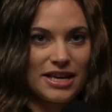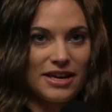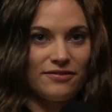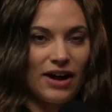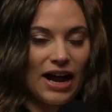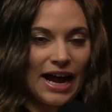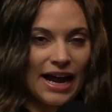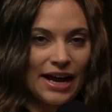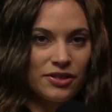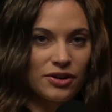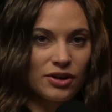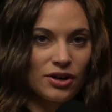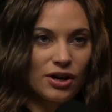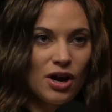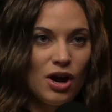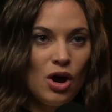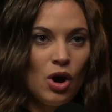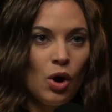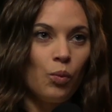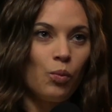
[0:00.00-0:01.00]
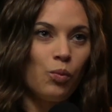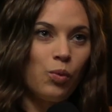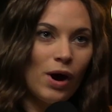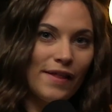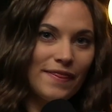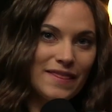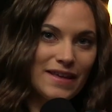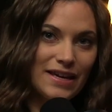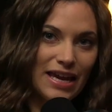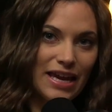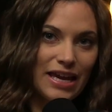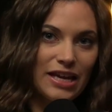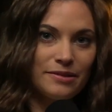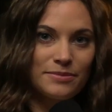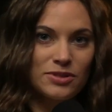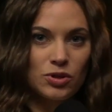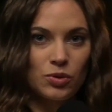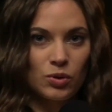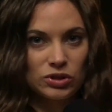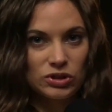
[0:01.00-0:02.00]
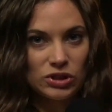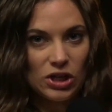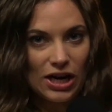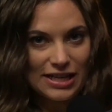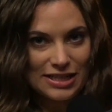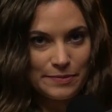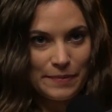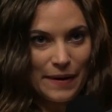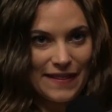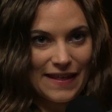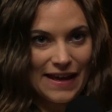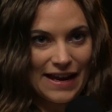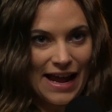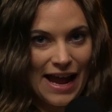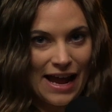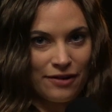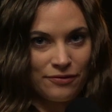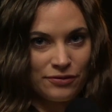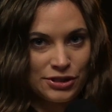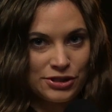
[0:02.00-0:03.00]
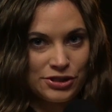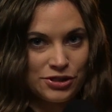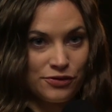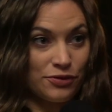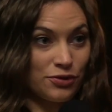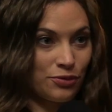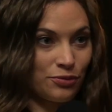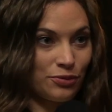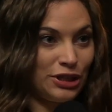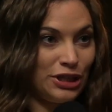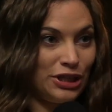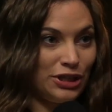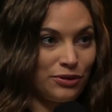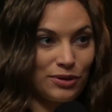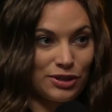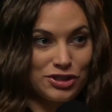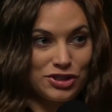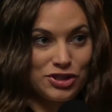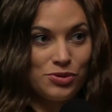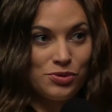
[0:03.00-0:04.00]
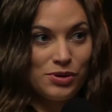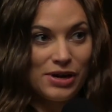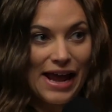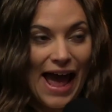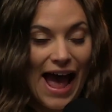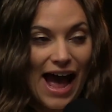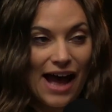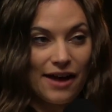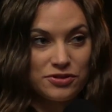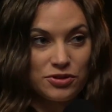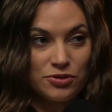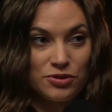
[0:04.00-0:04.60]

they've either won the games or lost by that average of 3 or 2.5.